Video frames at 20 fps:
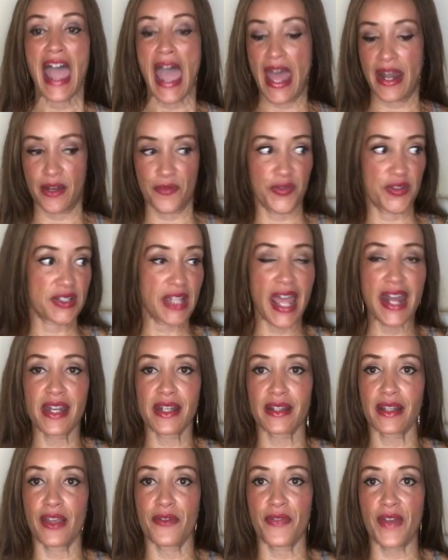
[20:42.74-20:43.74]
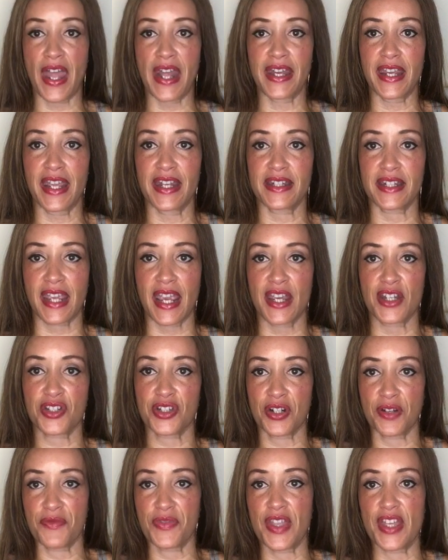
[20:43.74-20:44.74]
And if it's any, if any
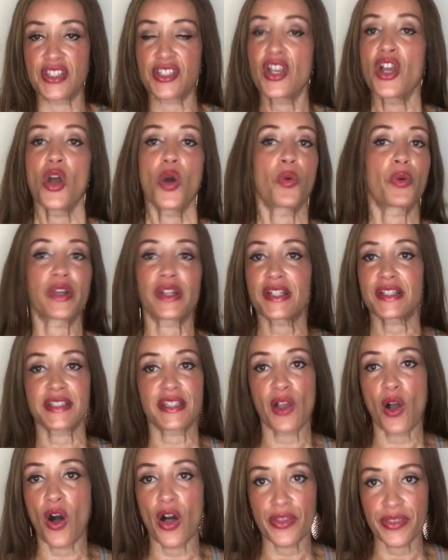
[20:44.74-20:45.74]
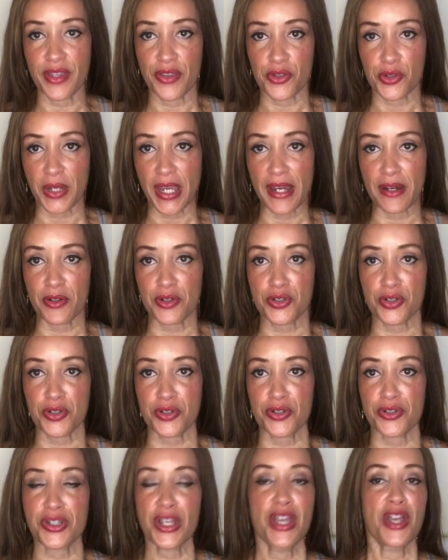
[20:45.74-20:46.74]
indication of this, we're going to see all the other
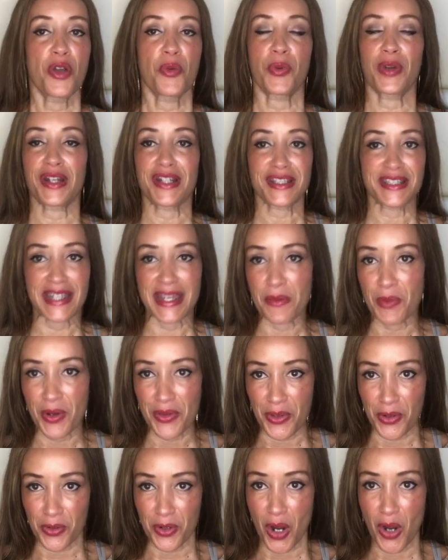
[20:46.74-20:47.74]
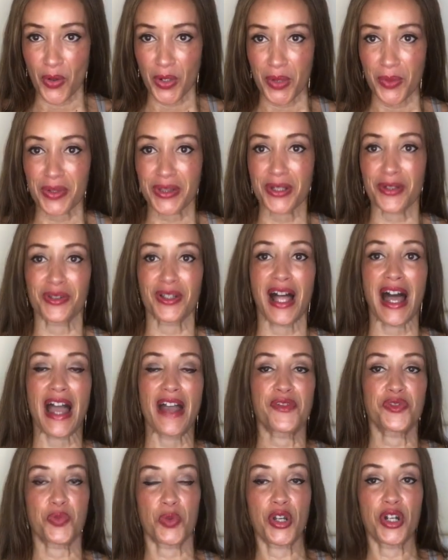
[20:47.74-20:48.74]
characters. We're going to see where they're going with their
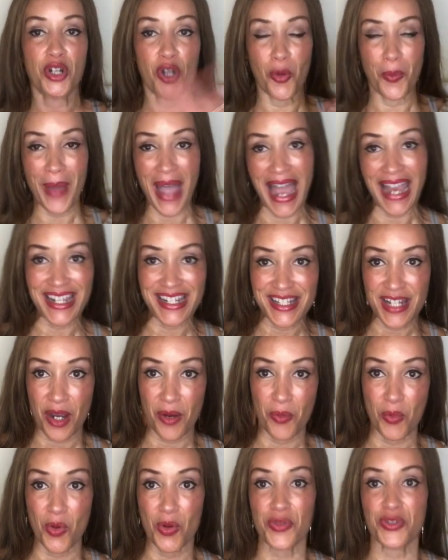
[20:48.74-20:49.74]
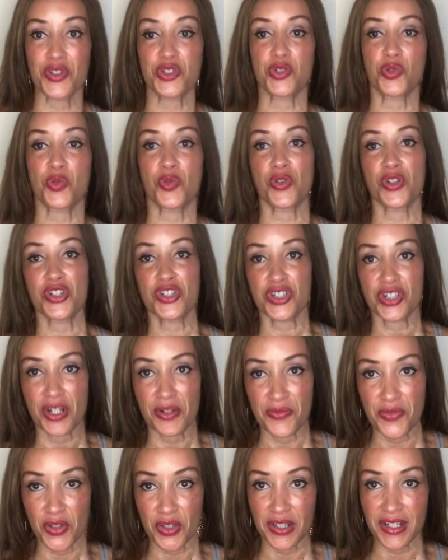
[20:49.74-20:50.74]
lives. We're going to go back and tell more of the story. She's going to
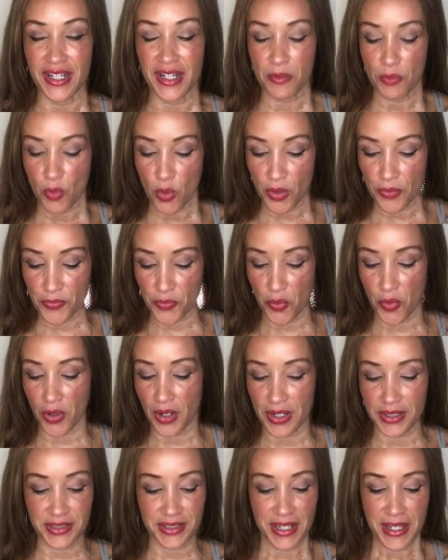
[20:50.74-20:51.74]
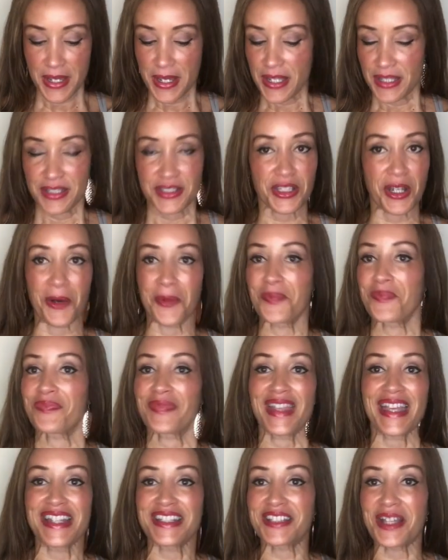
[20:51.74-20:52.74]
fill it in more for us. So
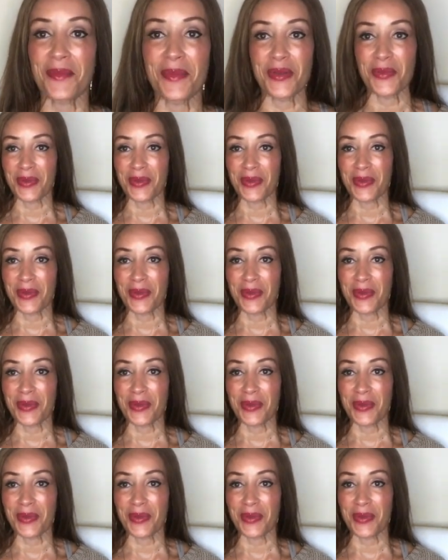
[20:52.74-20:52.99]
it's going to be